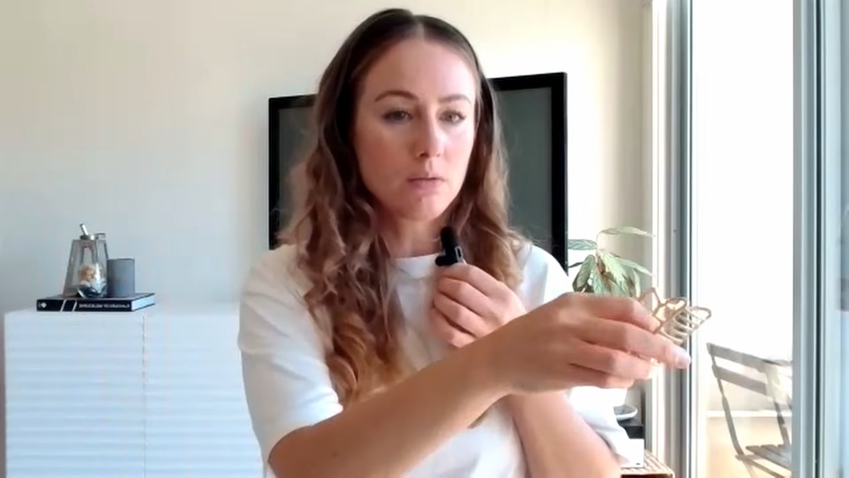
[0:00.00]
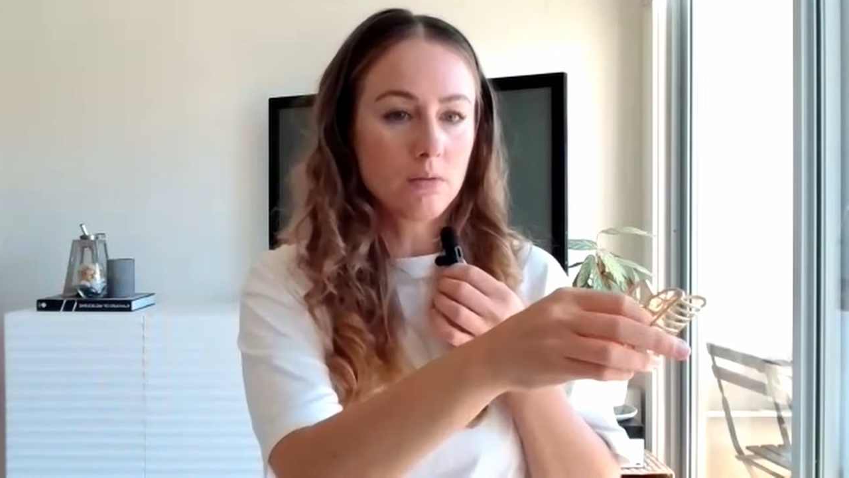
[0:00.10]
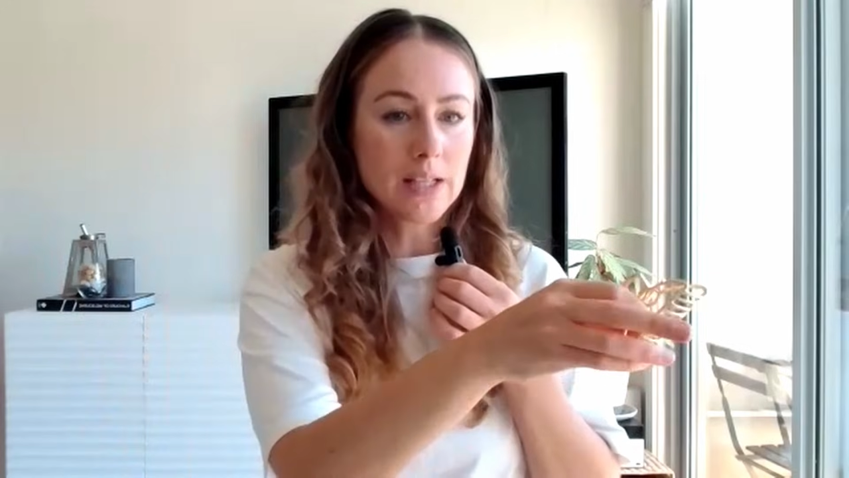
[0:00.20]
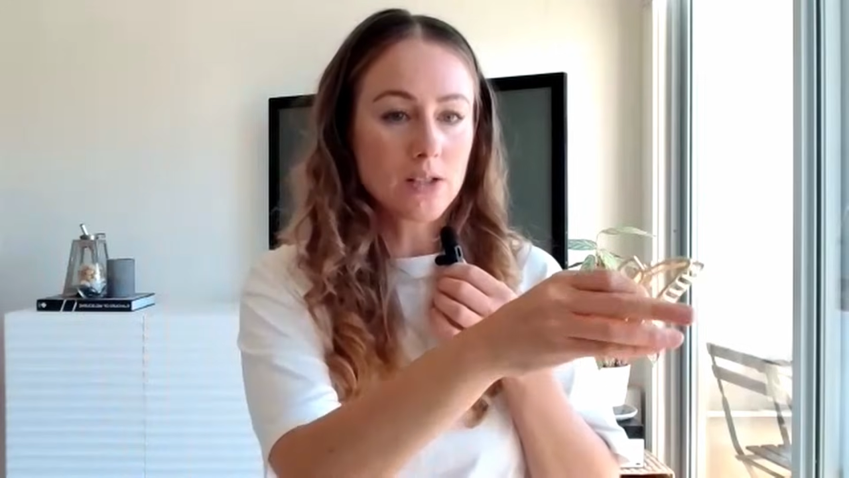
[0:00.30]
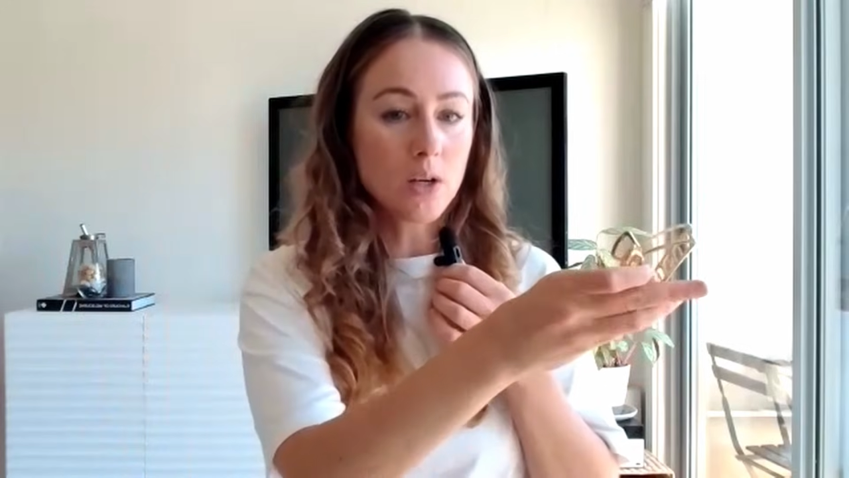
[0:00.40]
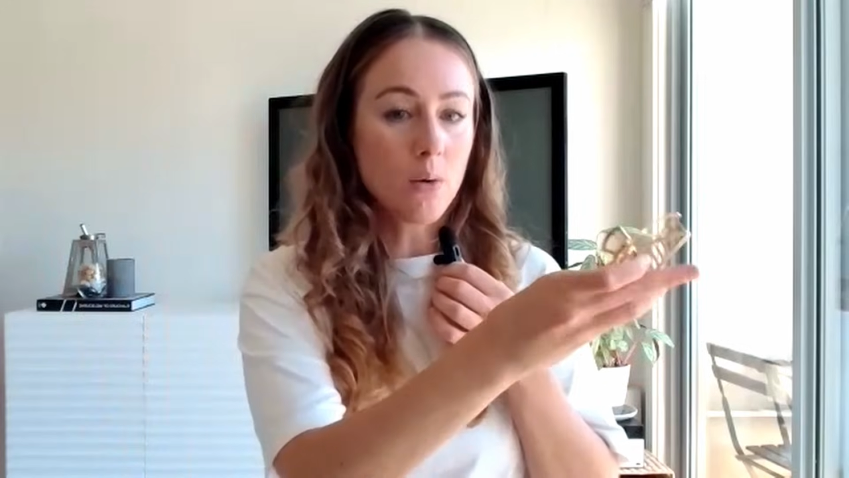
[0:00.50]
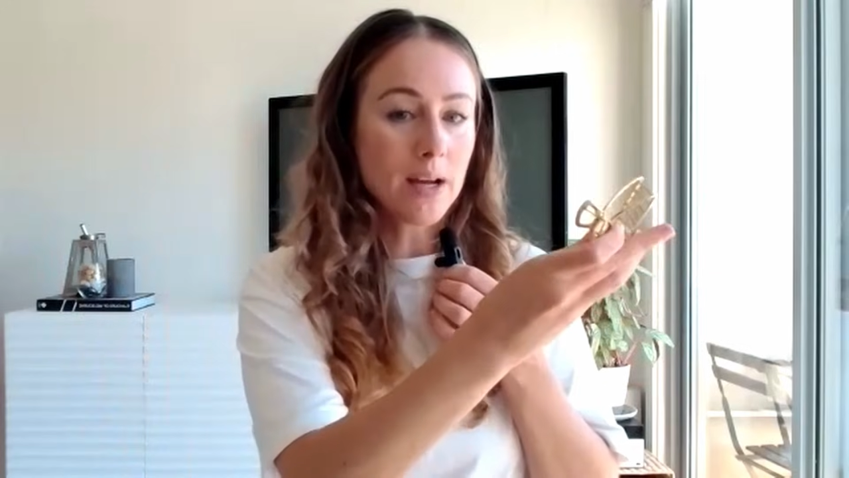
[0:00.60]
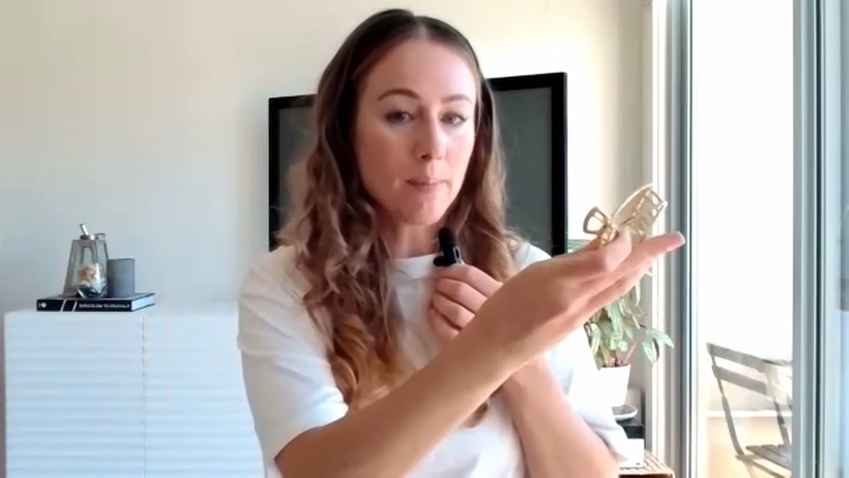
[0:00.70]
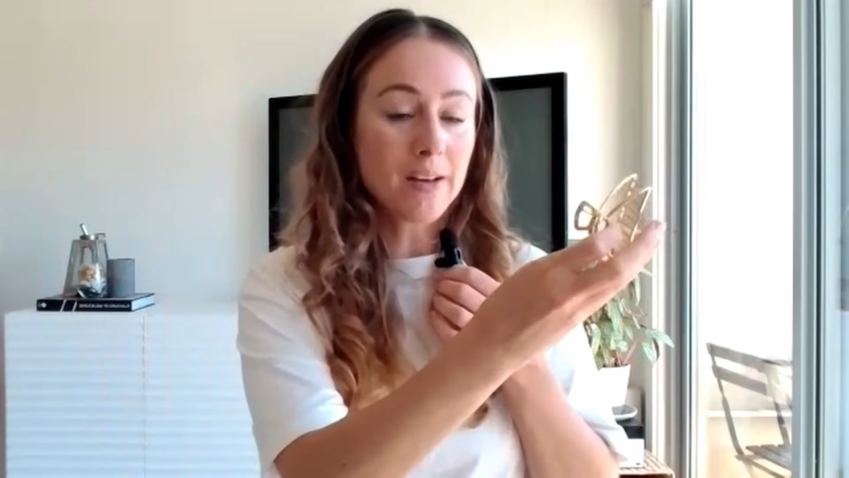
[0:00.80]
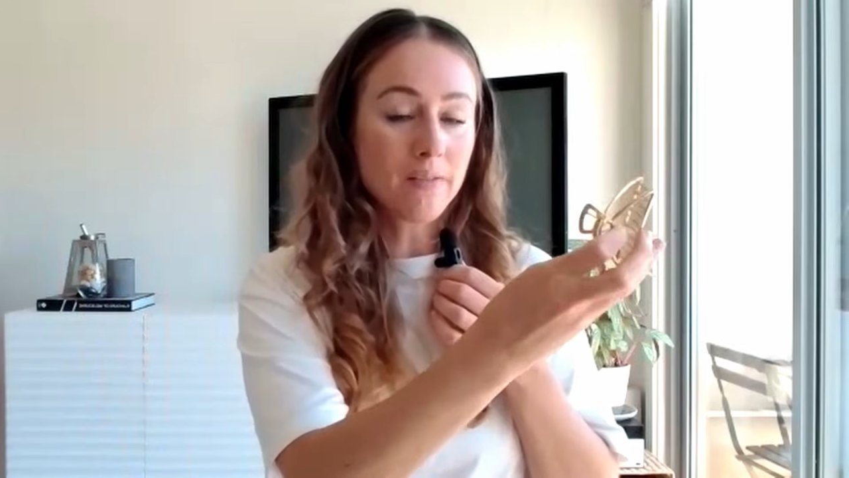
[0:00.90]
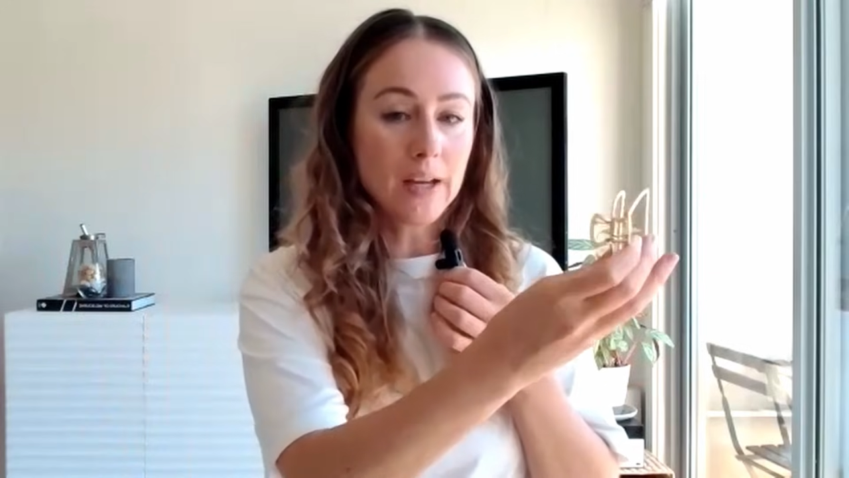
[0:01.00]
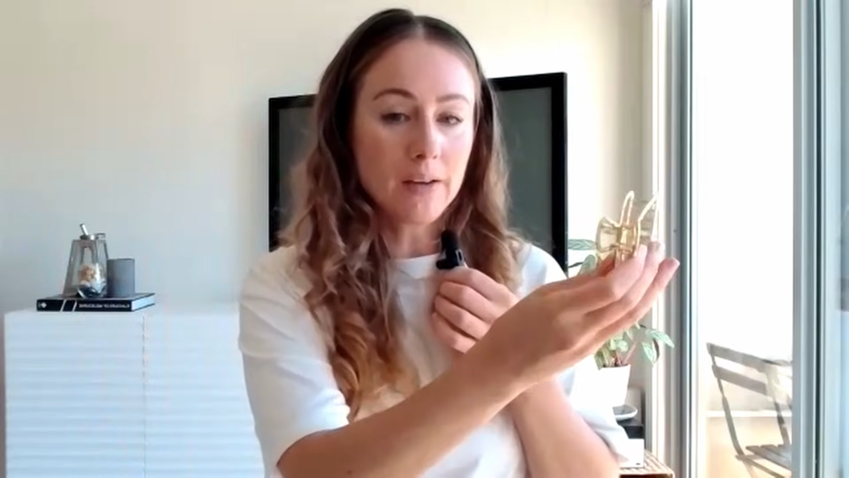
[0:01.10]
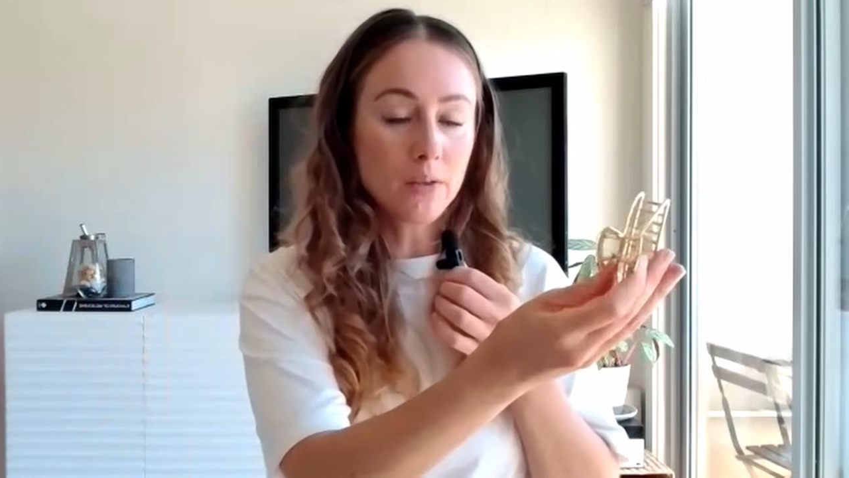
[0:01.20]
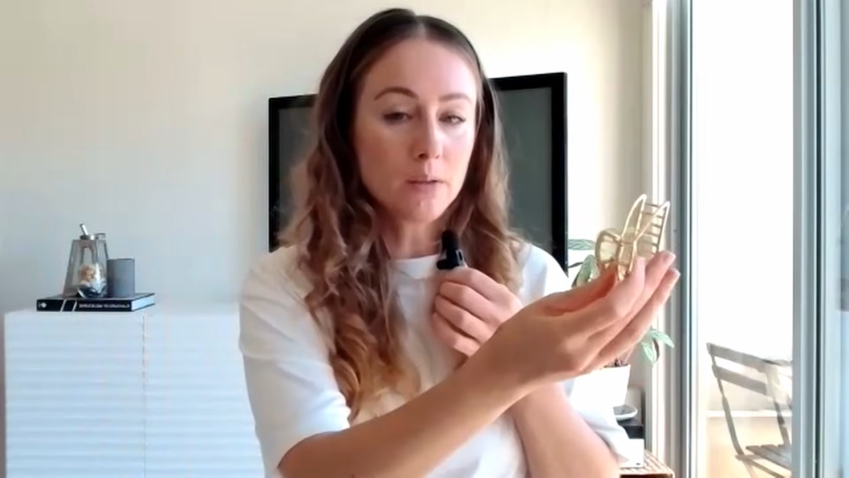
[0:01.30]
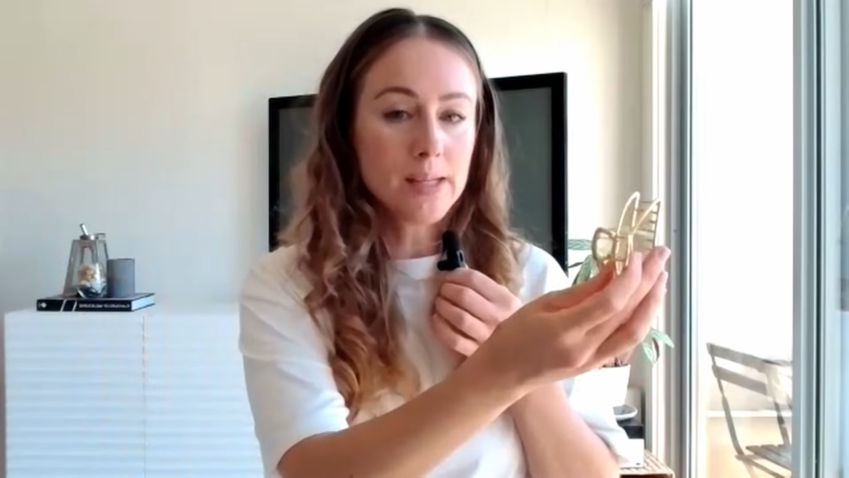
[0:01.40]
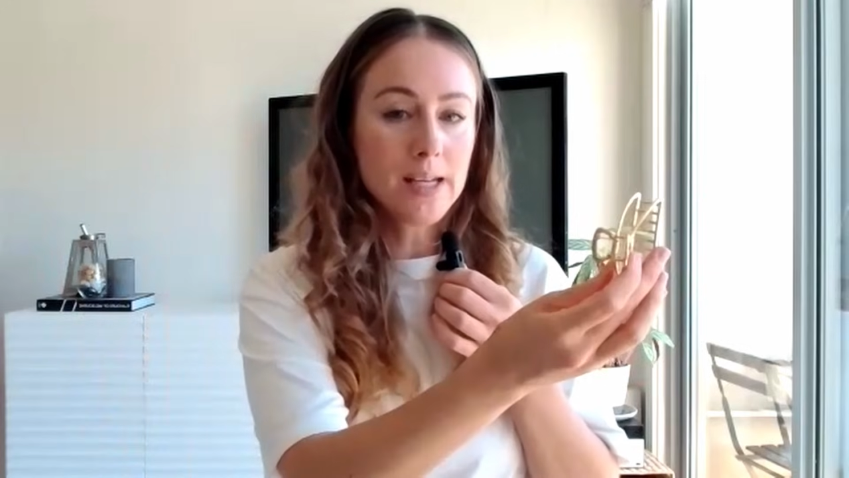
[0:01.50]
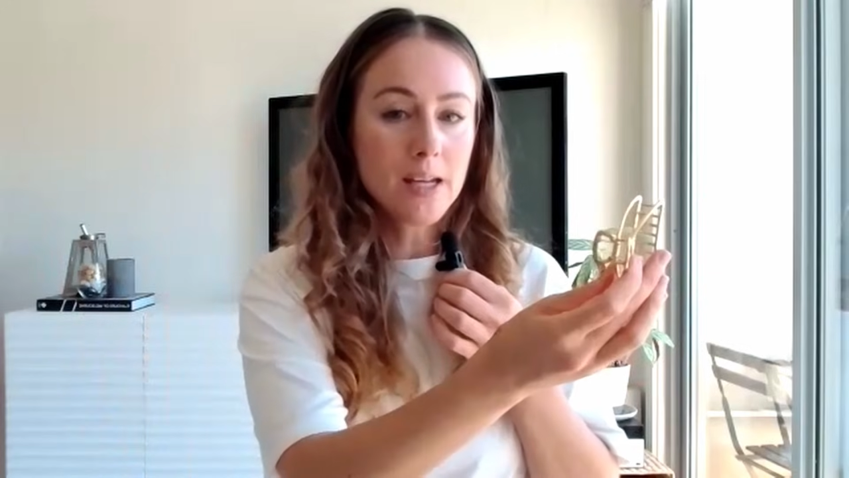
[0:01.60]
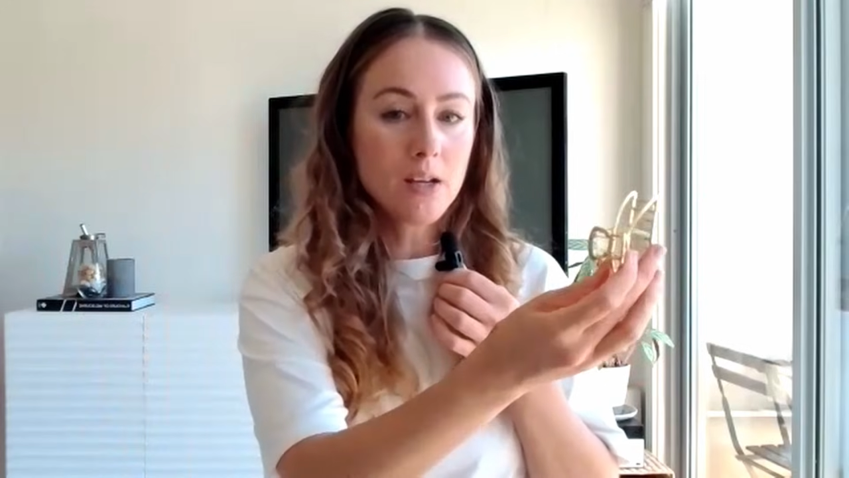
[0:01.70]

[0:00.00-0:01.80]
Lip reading: that's showing up unfavorably,